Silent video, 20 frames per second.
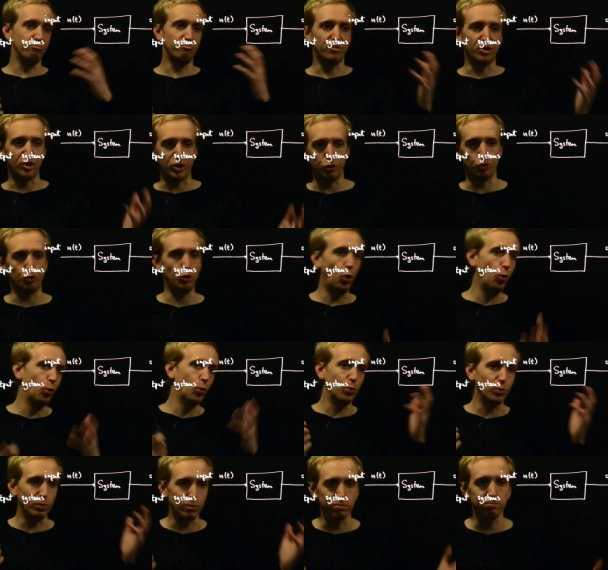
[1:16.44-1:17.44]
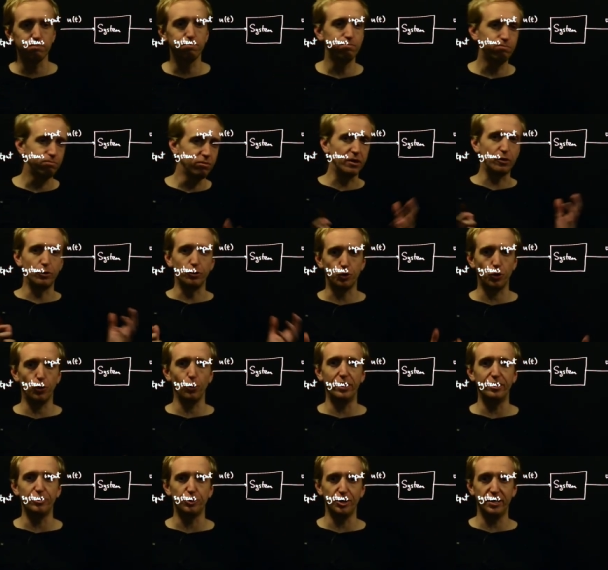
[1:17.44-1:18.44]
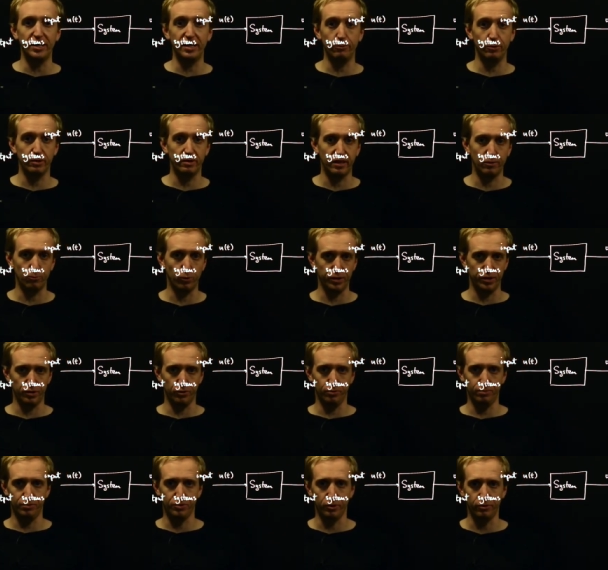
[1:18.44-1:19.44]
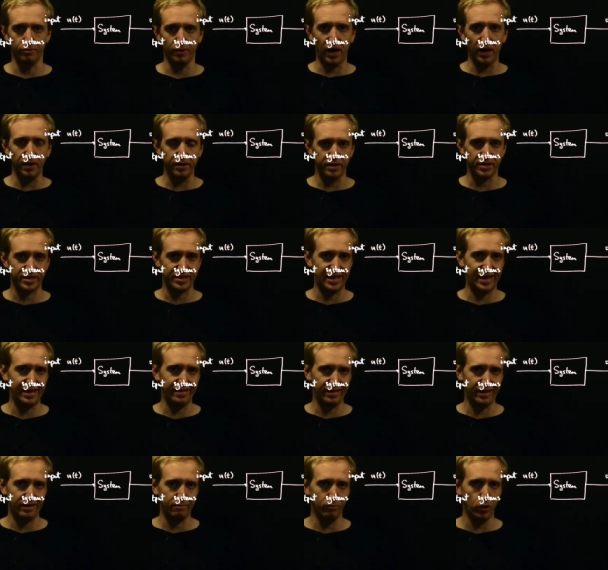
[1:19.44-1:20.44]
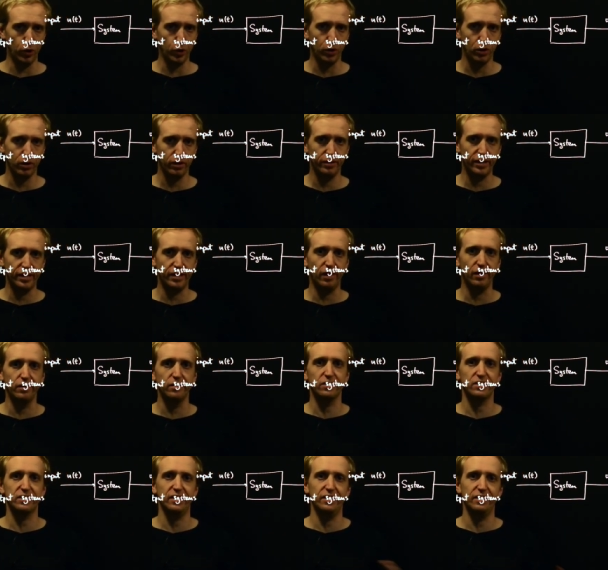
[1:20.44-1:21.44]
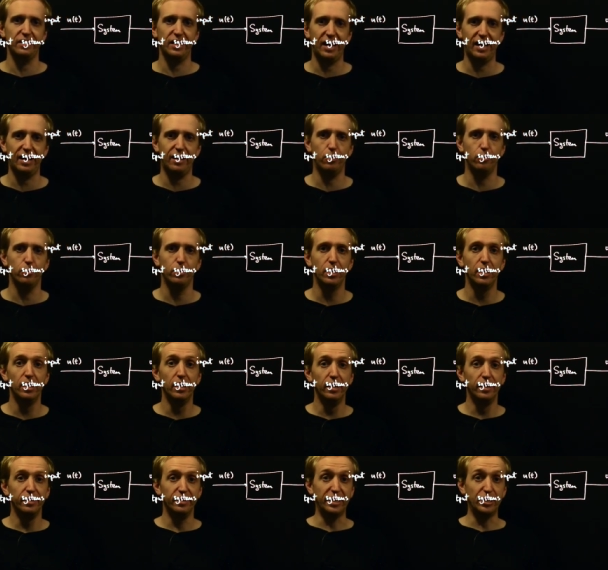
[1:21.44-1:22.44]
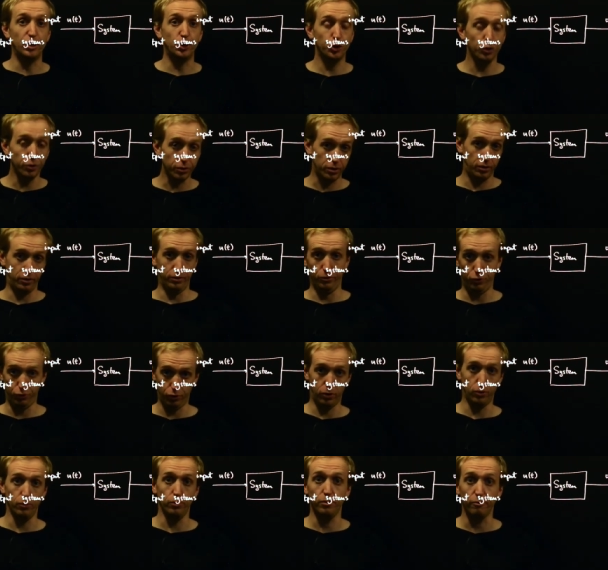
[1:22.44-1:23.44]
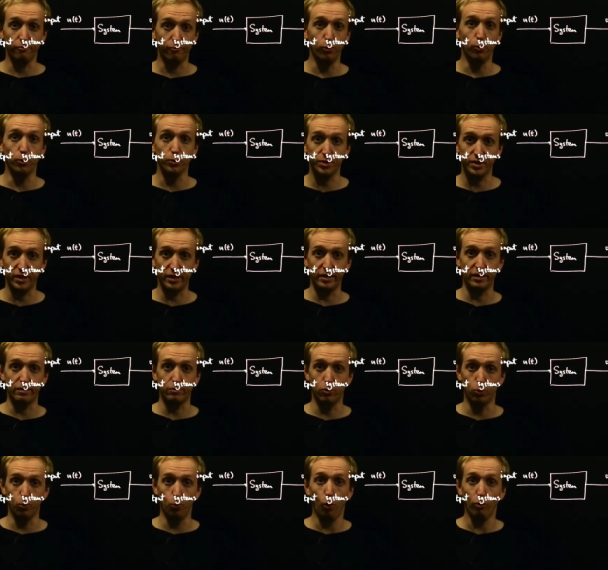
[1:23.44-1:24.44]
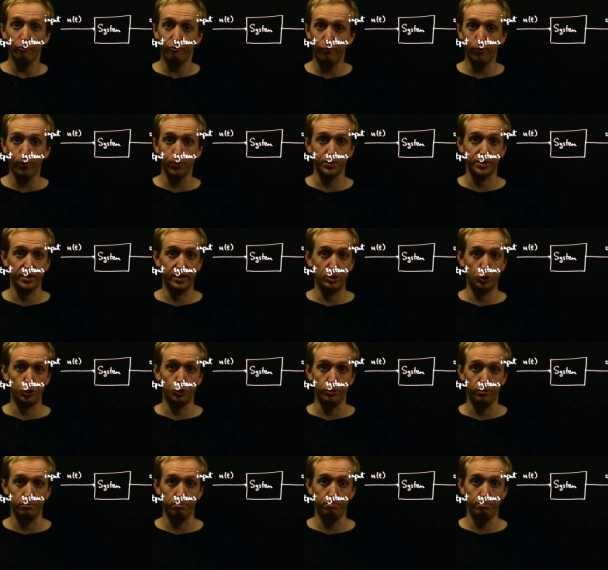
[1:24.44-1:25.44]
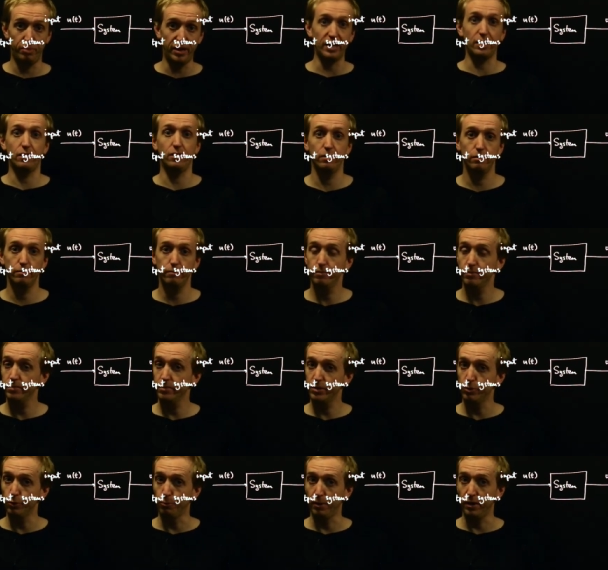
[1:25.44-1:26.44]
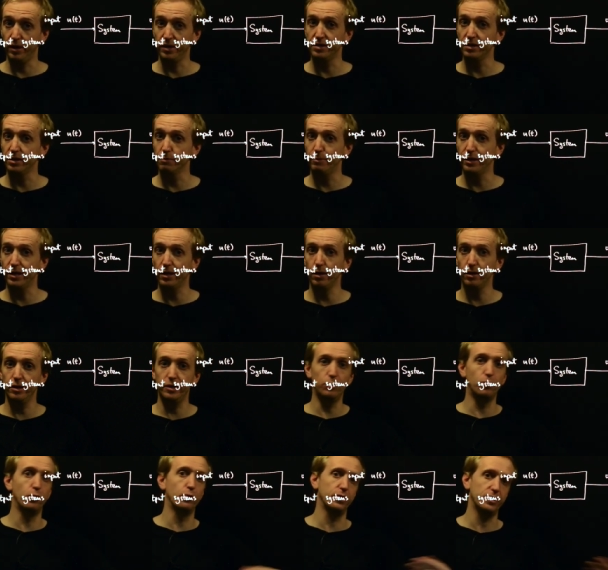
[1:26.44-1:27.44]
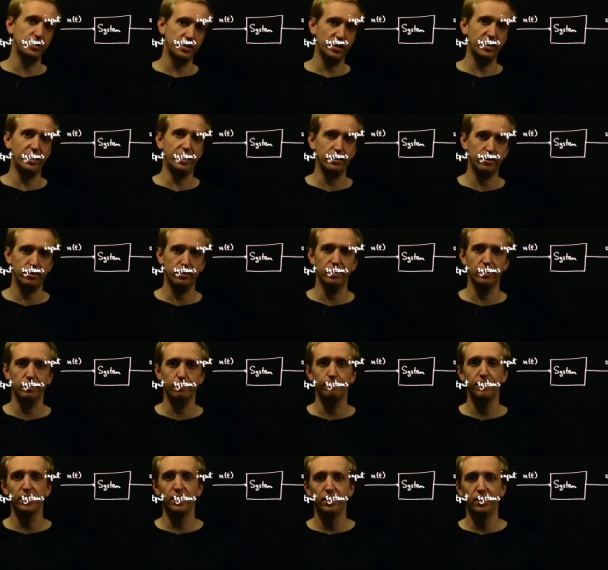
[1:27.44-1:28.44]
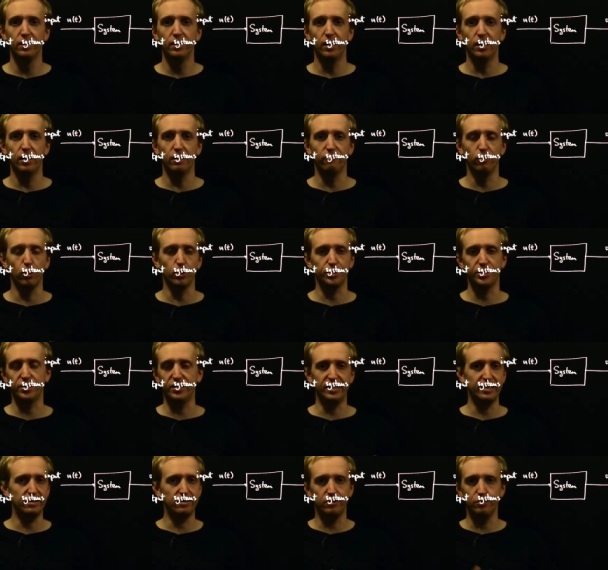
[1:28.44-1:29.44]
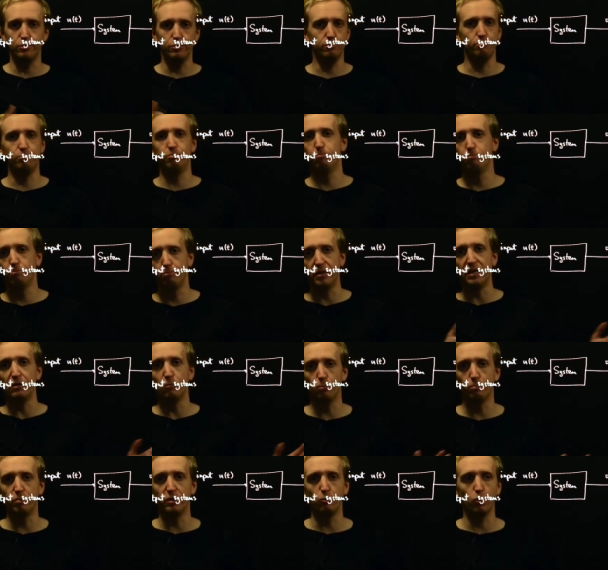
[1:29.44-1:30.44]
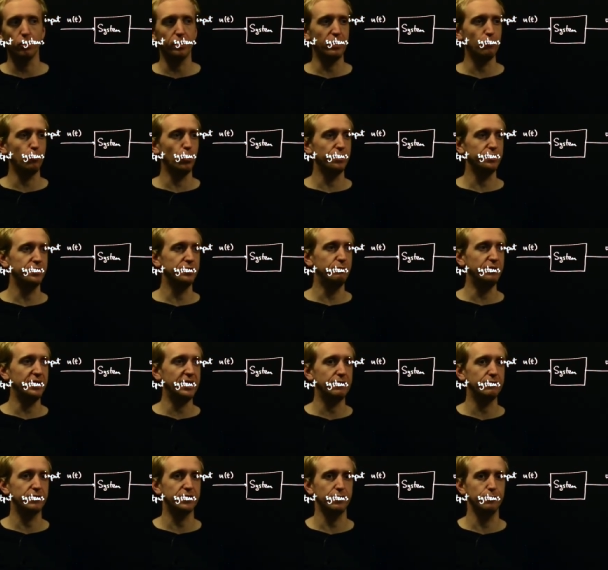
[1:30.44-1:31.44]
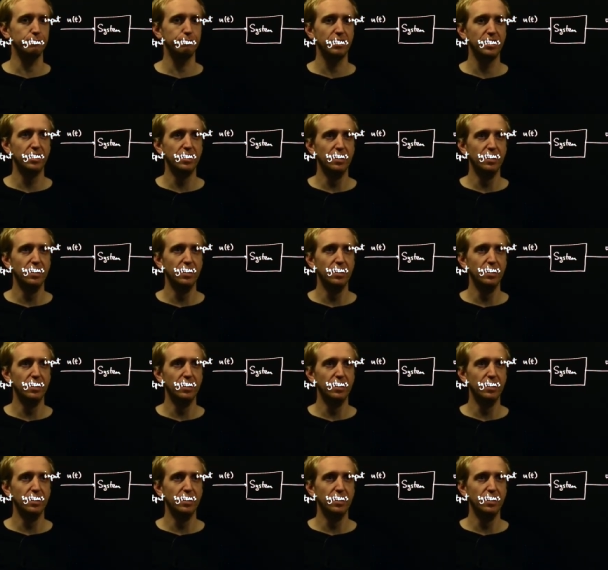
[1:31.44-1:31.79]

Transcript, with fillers: the control the control engineer would then want to sort of understand that model and then understand how they should control the force they or what force they should pick to apply to the pedal in order to get the uh, velocity to be, be what they want to be. So